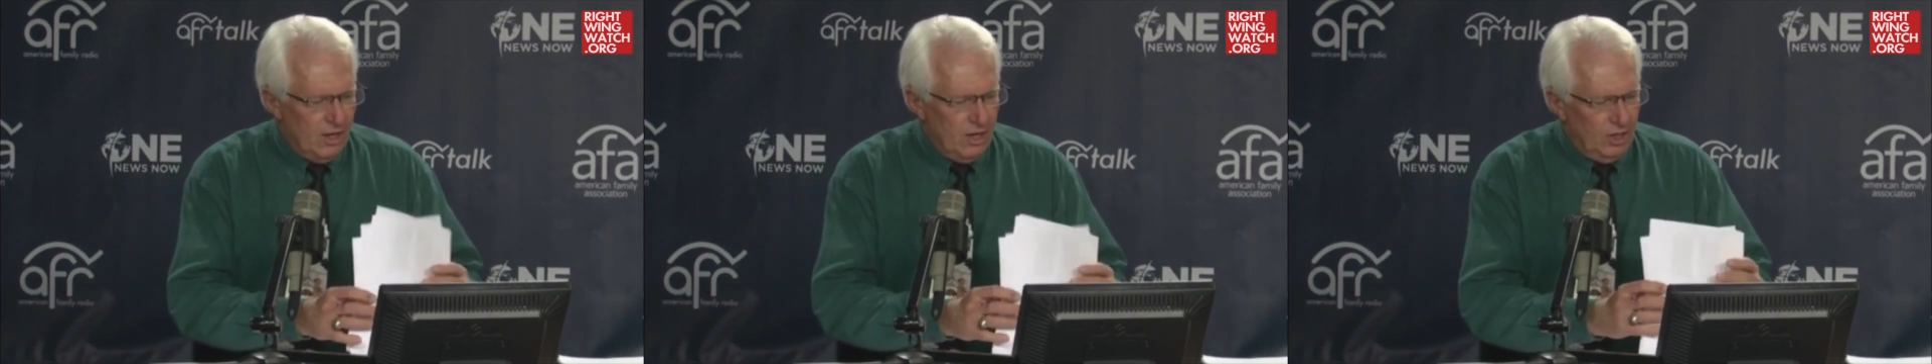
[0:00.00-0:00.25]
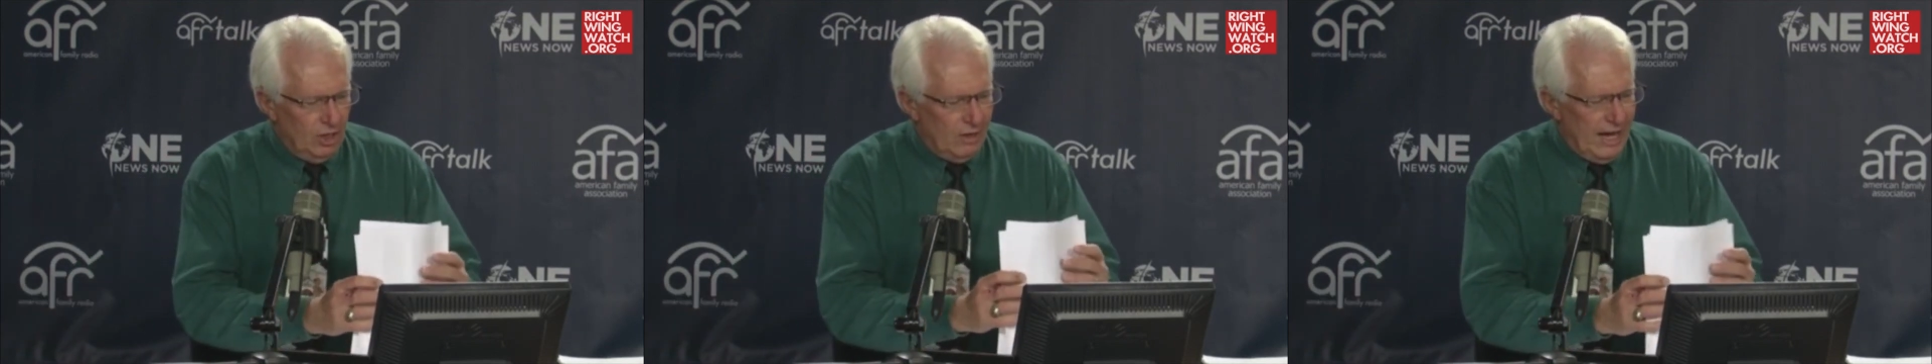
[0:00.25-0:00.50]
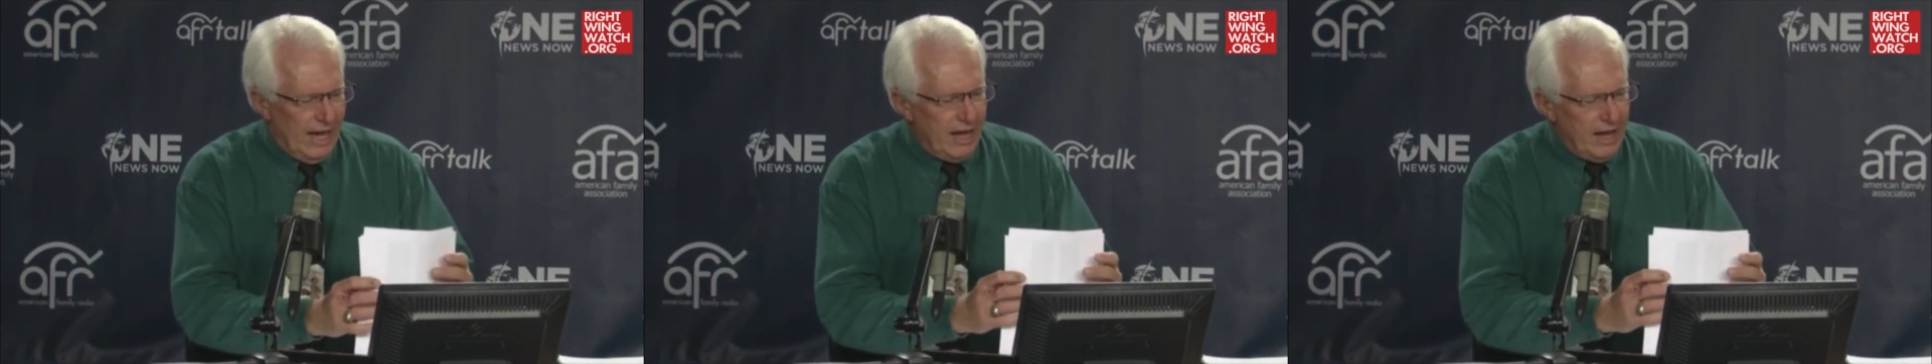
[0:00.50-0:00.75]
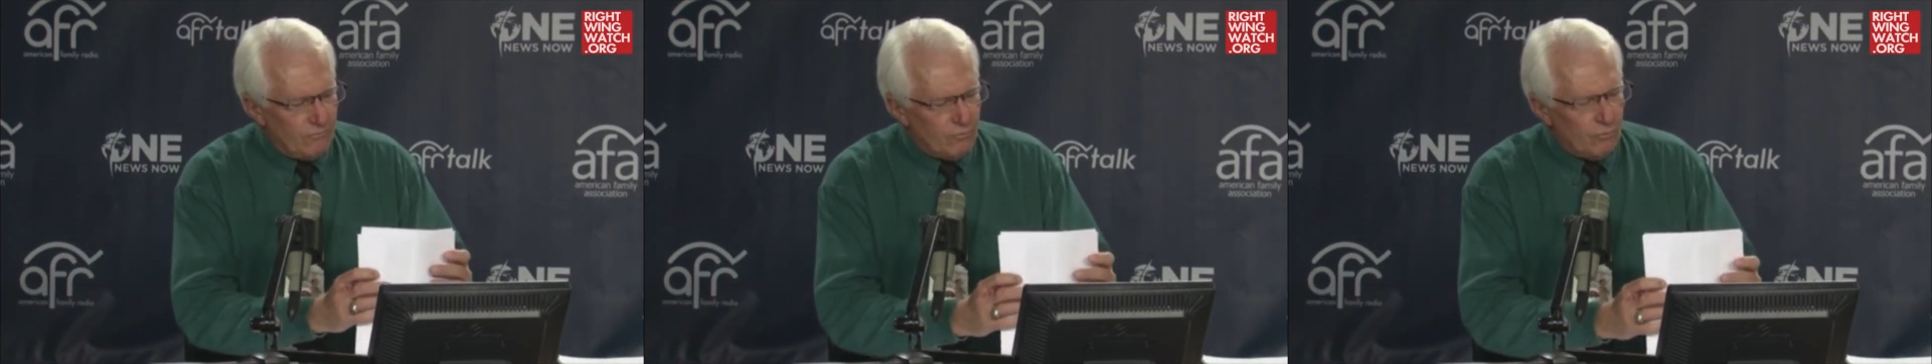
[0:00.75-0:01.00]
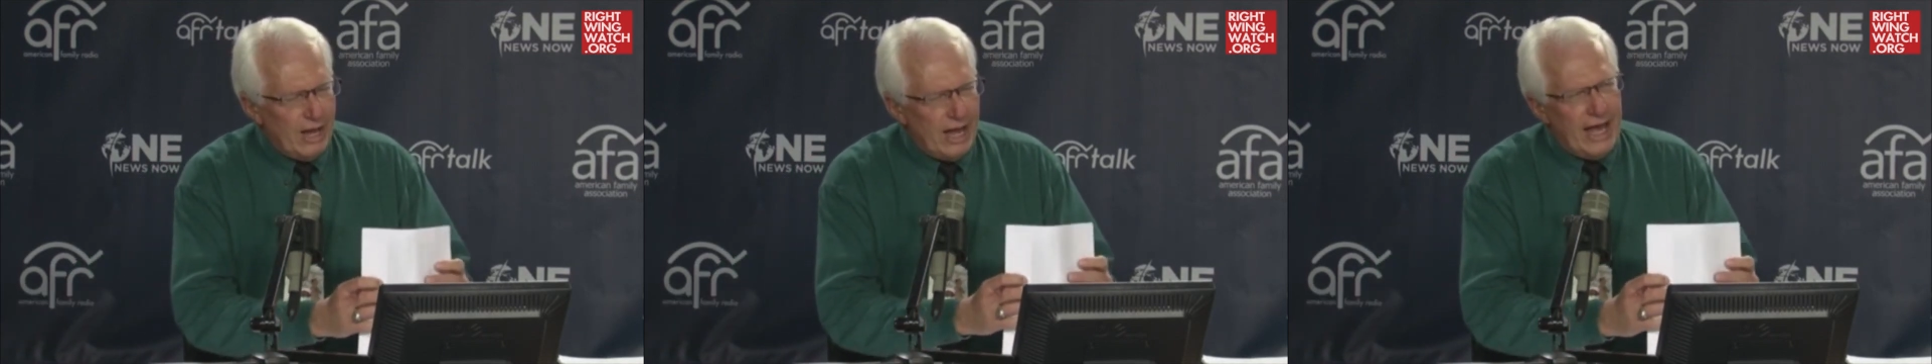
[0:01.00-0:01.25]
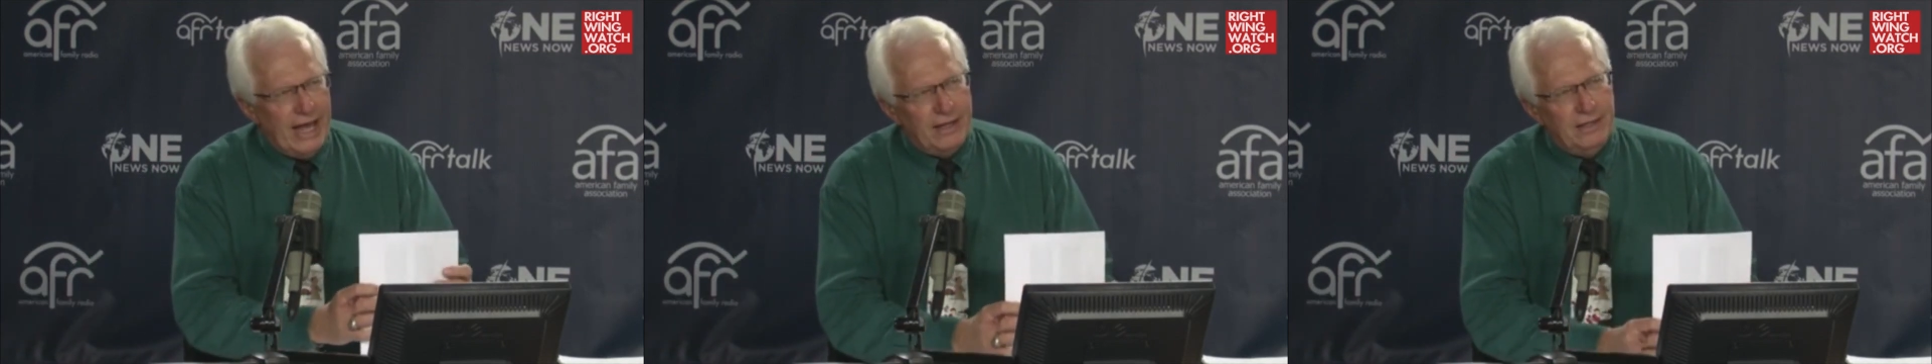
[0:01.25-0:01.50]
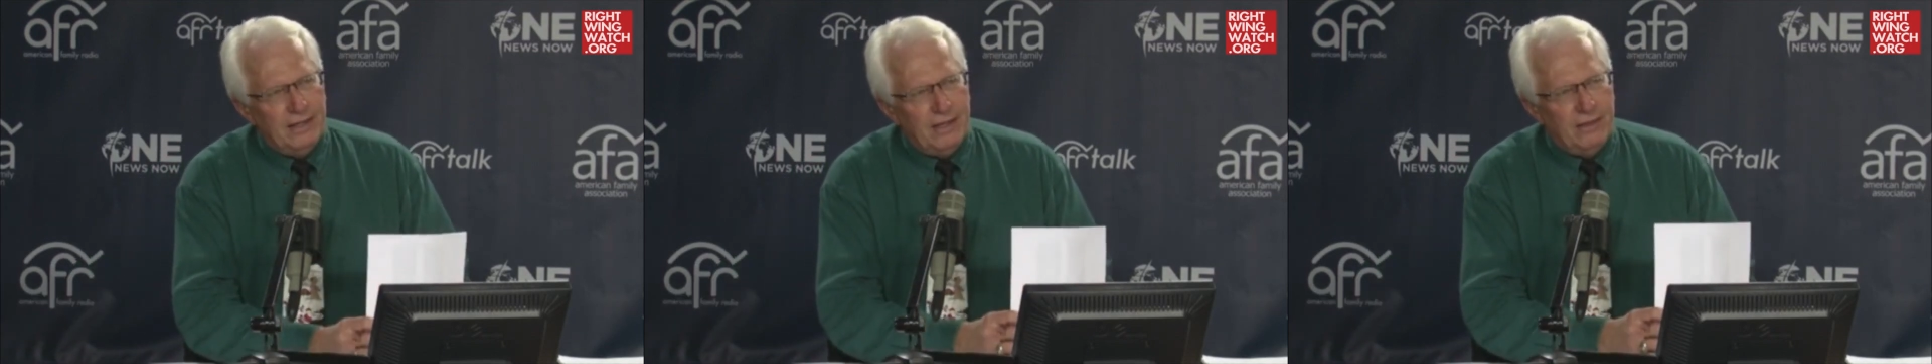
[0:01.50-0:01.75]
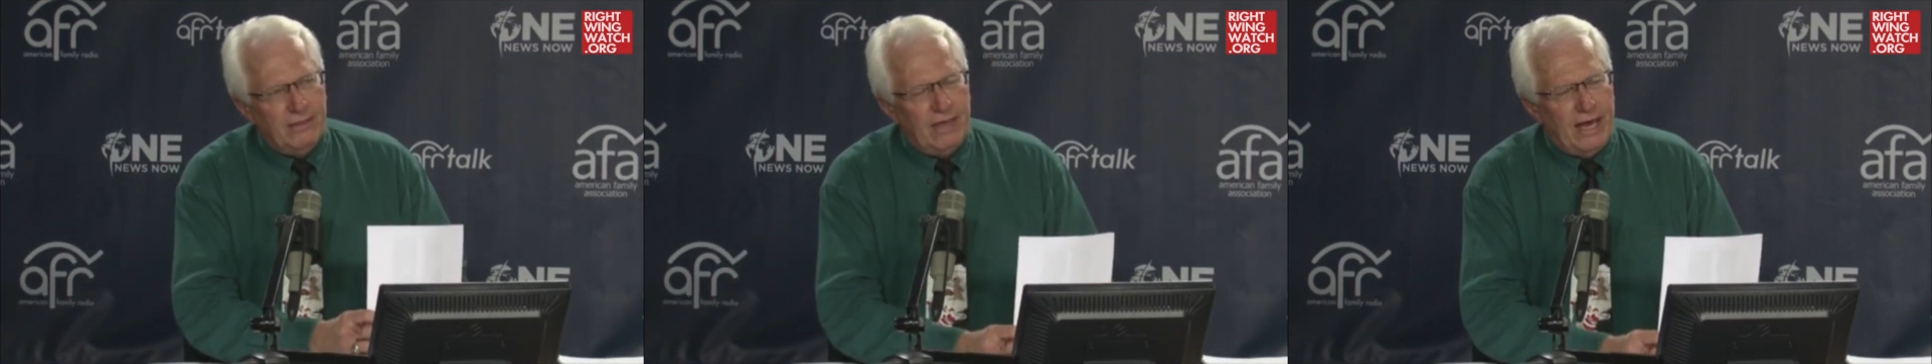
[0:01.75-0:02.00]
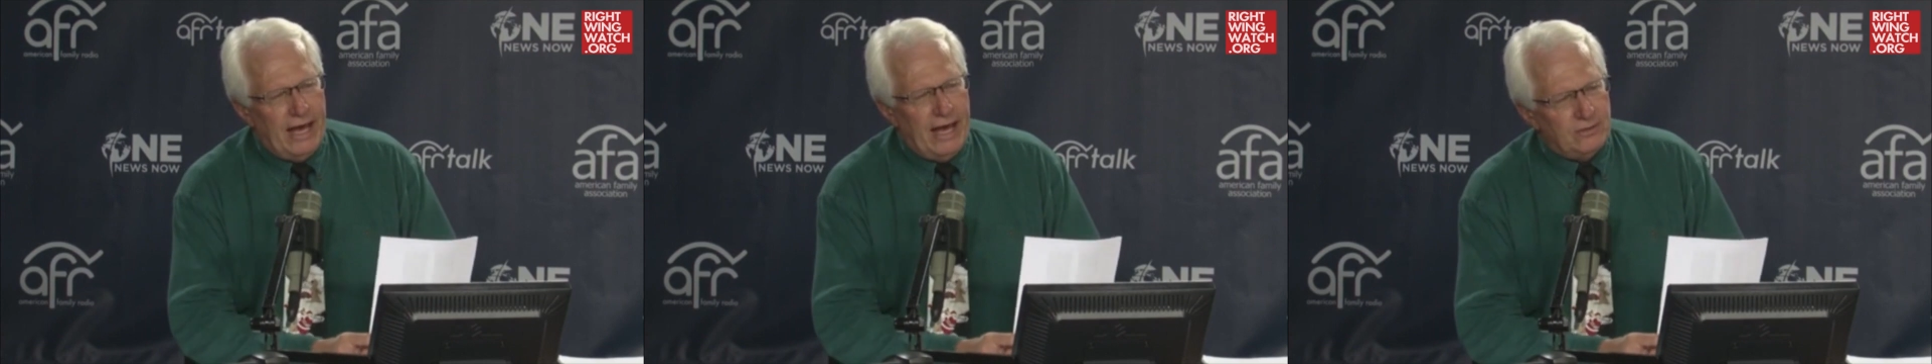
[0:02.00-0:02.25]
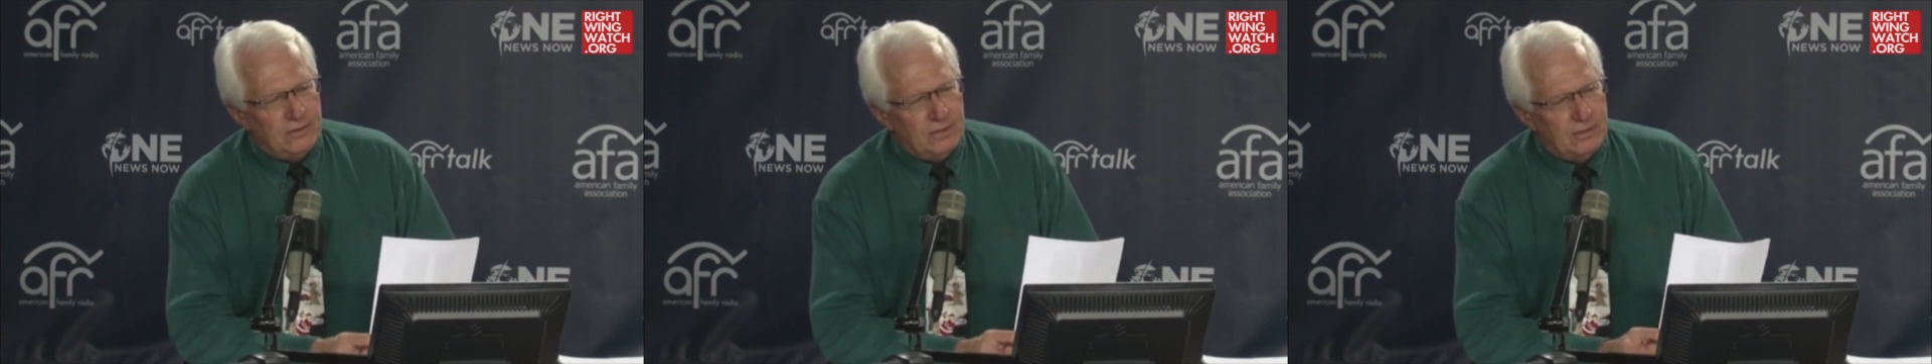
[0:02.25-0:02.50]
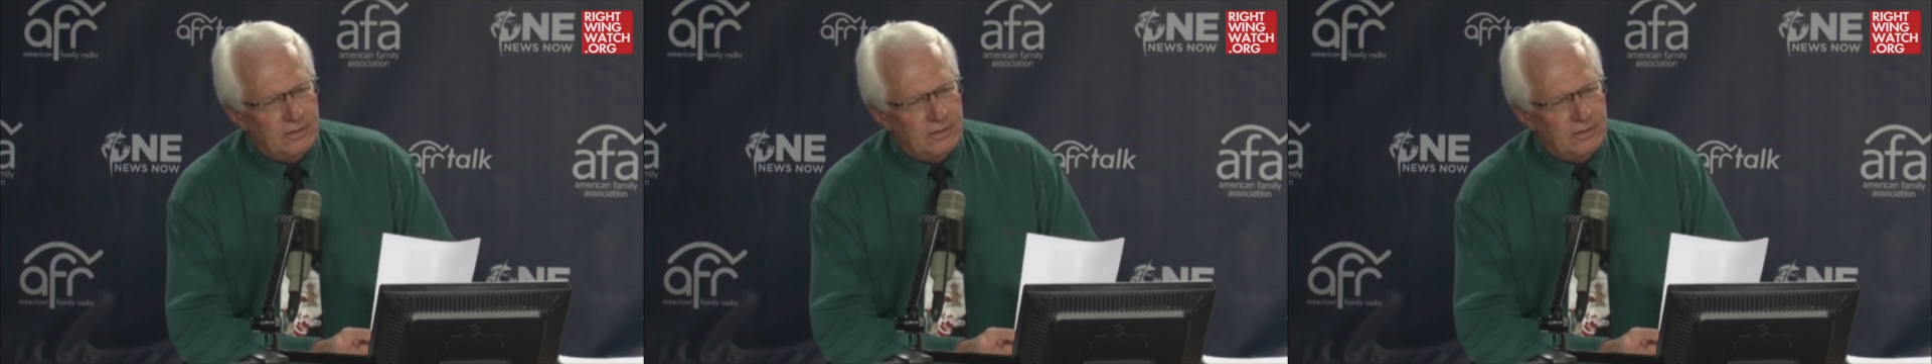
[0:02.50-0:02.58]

you know, I have read that